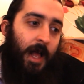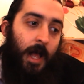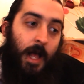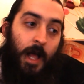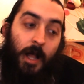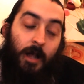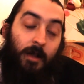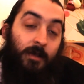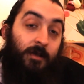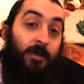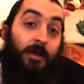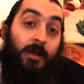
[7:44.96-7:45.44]

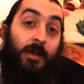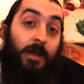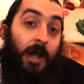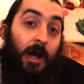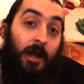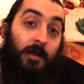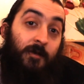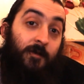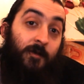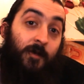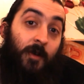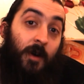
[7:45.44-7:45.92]
and
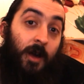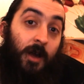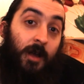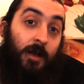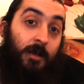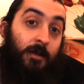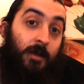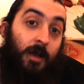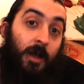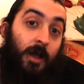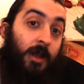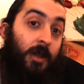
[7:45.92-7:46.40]
not
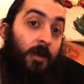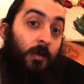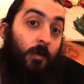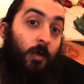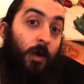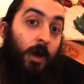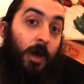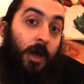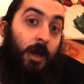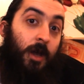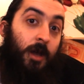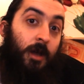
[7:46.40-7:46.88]
find any
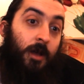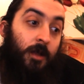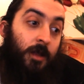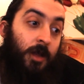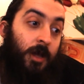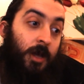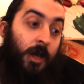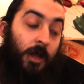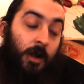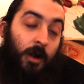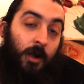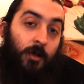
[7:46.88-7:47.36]
way
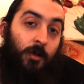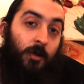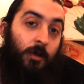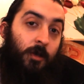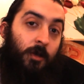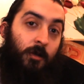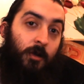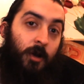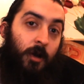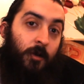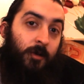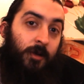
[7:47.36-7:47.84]
to get under
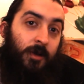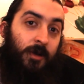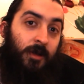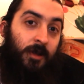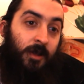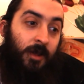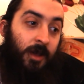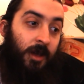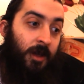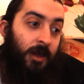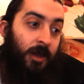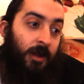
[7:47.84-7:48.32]
the Rebbe's
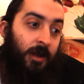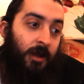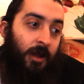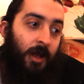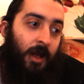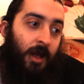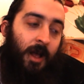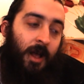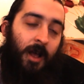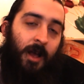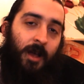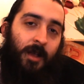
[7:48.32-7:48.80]

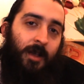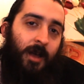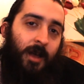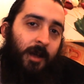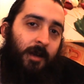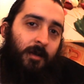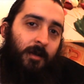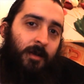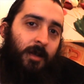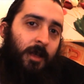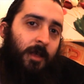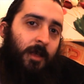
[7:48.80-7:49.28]
skin.
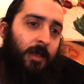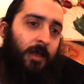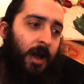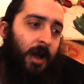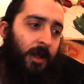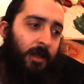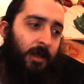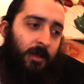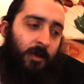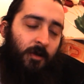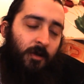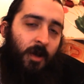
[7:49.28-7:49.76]
Not only
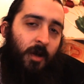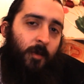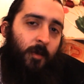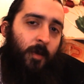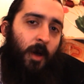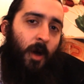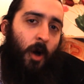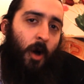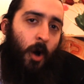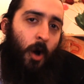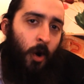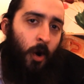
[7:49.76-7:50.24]
that, the
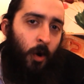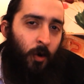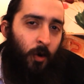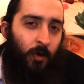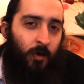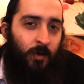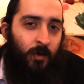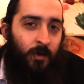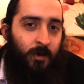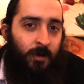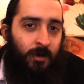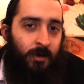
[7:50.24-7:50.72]
Rebbe
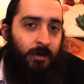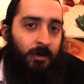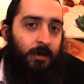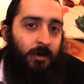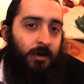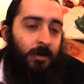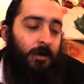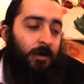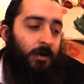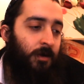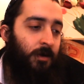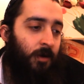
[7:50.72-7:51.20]

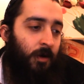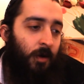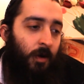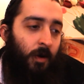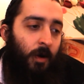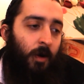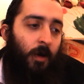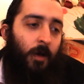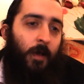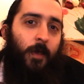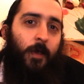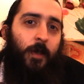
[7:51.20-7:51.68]
owned
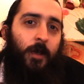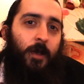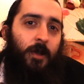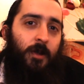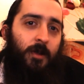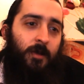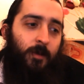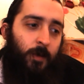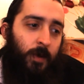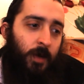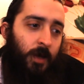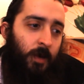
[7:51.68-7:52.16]
all
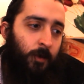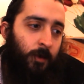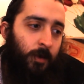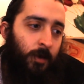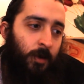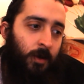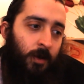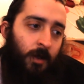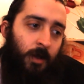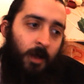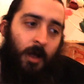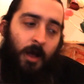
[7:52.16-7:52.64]
these
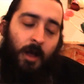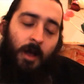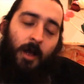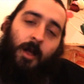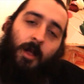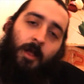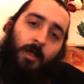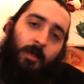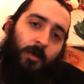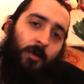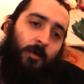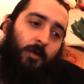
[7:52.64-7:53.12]
people.
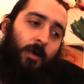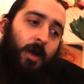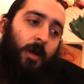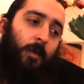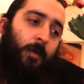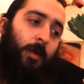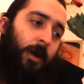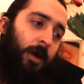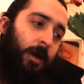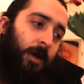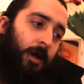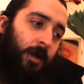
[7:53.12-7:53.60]
The
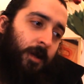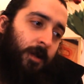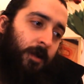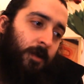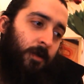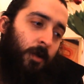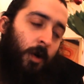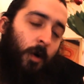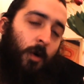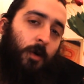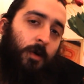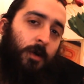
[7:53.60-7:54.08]
Rebbe
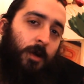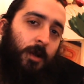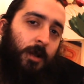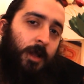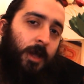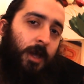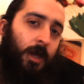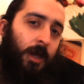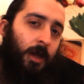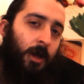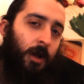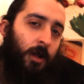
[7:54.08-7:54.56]

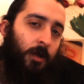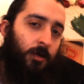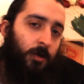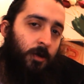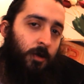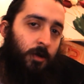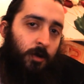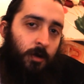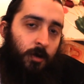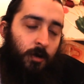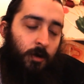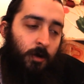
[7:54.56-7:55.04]
totally
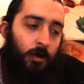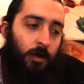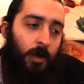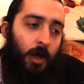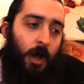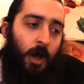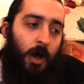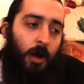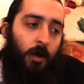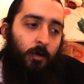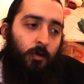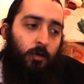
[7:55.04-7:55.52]
understood
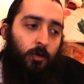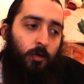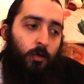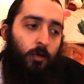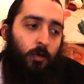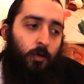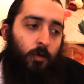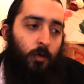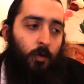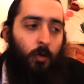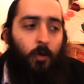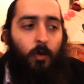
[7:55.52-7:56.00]
how
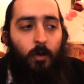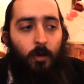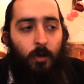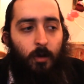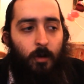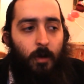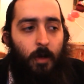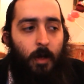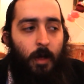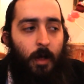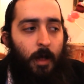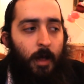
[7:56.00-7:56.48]
to
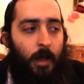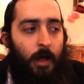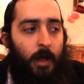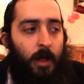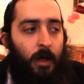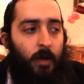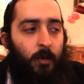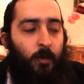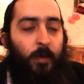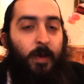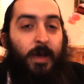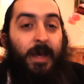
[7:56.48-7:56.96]

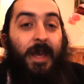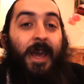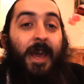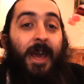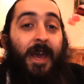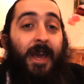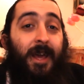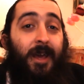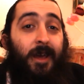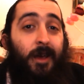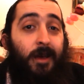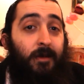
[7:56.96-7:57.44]

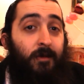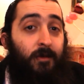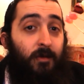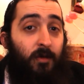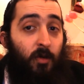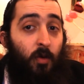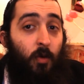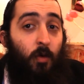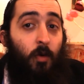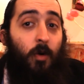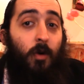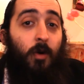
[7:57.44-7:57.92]

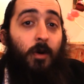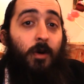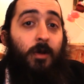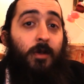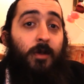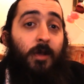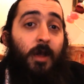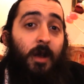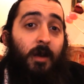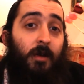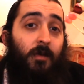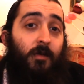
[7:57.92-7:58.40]
behave
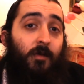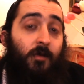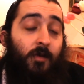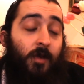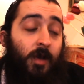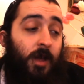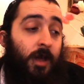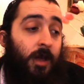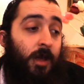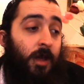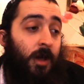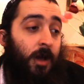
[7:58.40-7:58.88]
towards
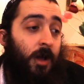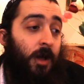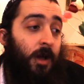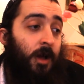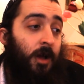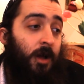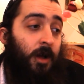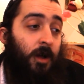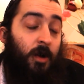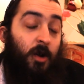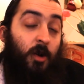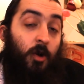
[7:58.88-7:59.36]
every
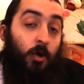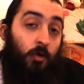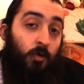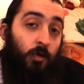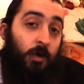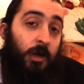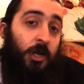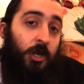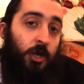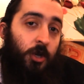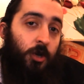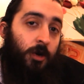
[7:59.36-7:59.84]

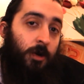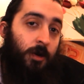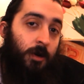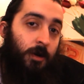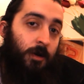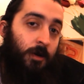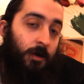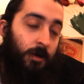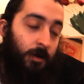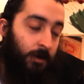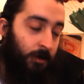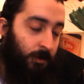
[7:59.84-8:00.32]

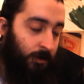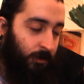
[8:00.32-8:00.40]
creature